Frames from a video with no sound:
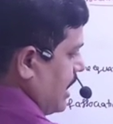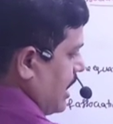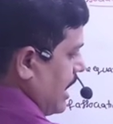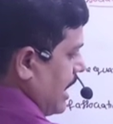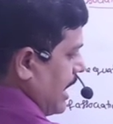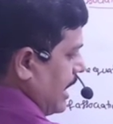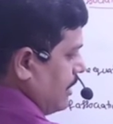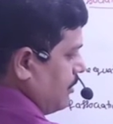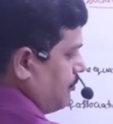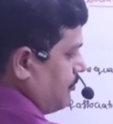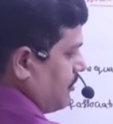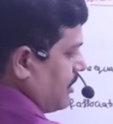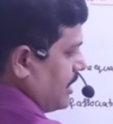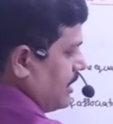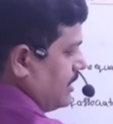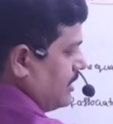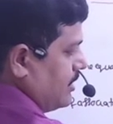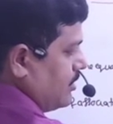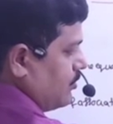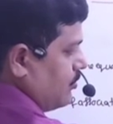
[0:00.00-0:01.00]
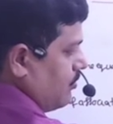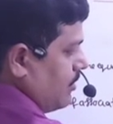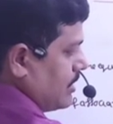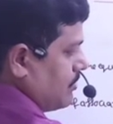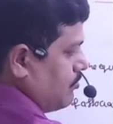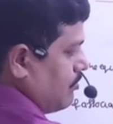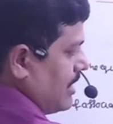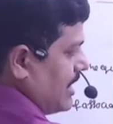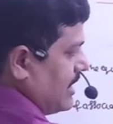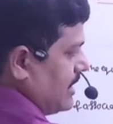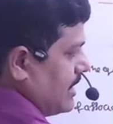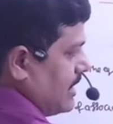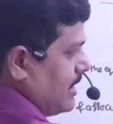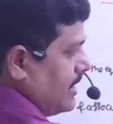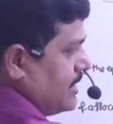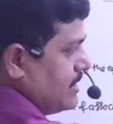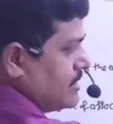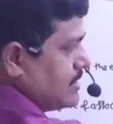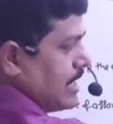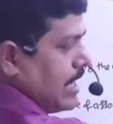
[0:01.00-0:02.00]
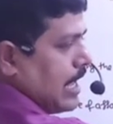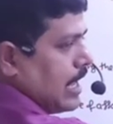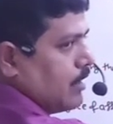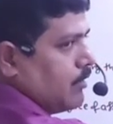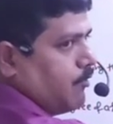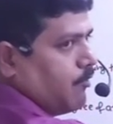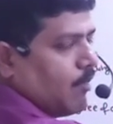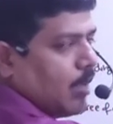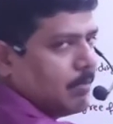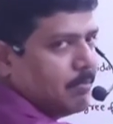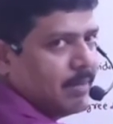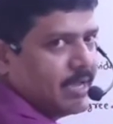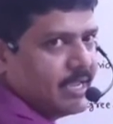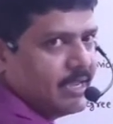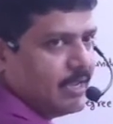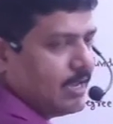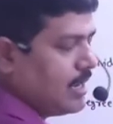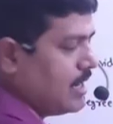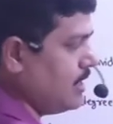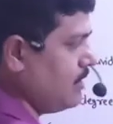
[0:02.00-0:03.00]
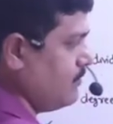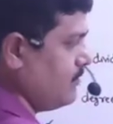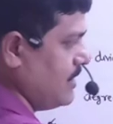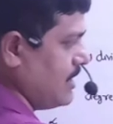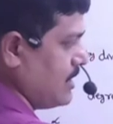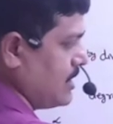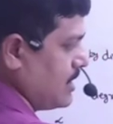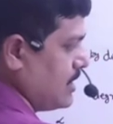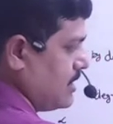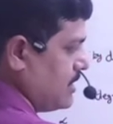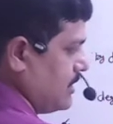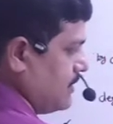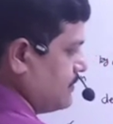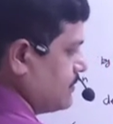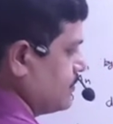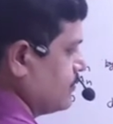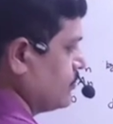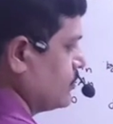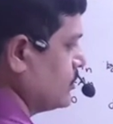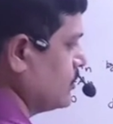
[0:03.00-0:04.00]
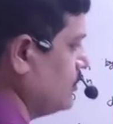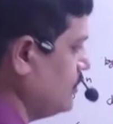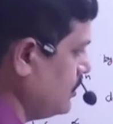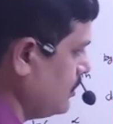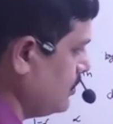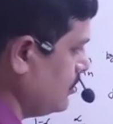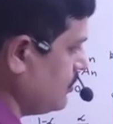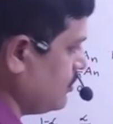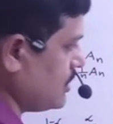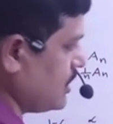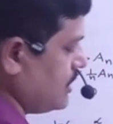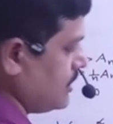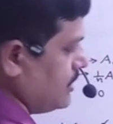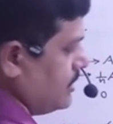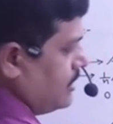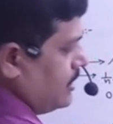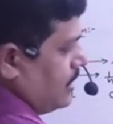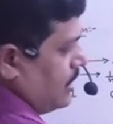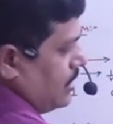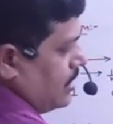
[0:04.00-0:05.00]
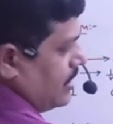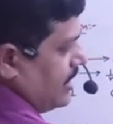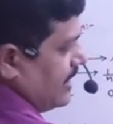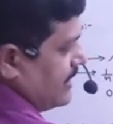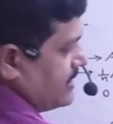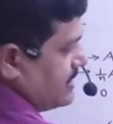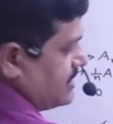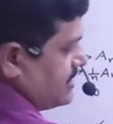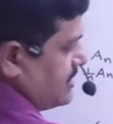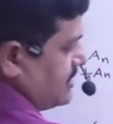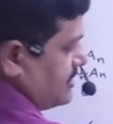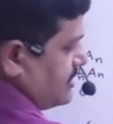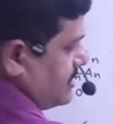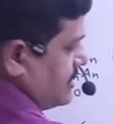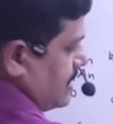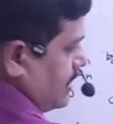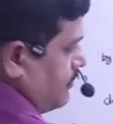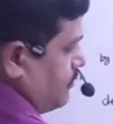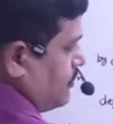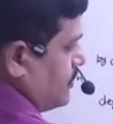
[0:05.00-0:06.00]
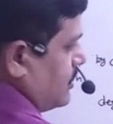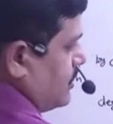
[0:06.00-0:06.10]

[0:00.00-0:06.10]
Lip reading: alpha into 1 by n is alpha by n we are getting. Okay, the next step,